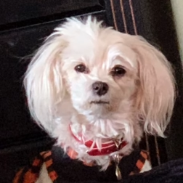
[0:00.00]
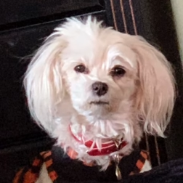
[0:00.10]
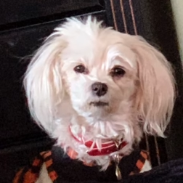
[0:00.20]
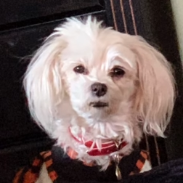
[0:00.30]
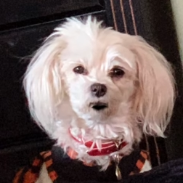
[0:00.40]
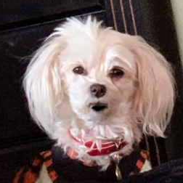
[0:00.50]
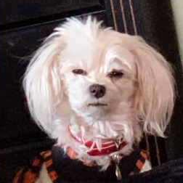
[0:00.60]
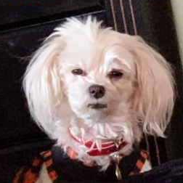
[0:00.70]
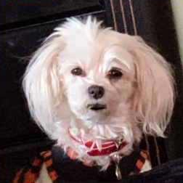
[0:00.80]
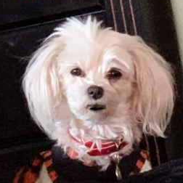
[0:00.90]
You
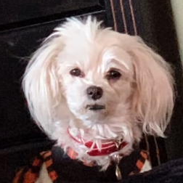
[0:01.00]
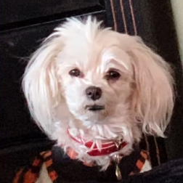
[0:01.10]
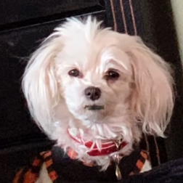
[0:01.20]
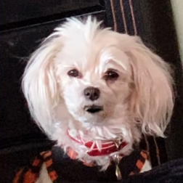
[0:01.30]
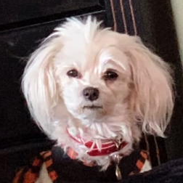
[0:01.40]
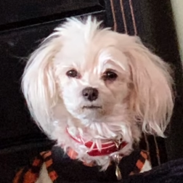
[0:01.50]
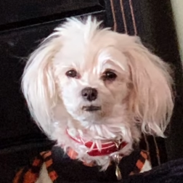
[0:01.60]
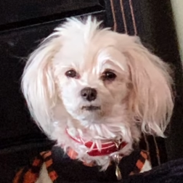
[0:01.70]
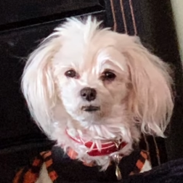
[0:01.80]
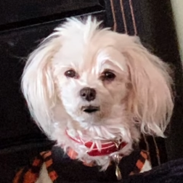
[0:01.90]
farted and woke
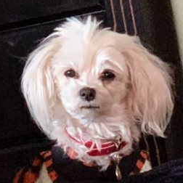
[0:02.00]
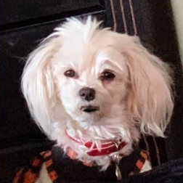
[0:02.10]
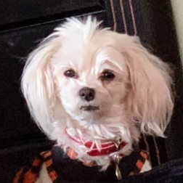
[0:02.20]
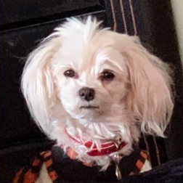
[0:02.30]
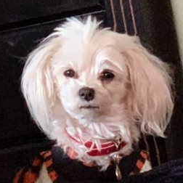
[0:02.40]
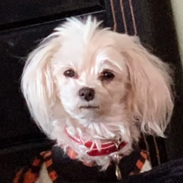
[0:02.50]
yourself up.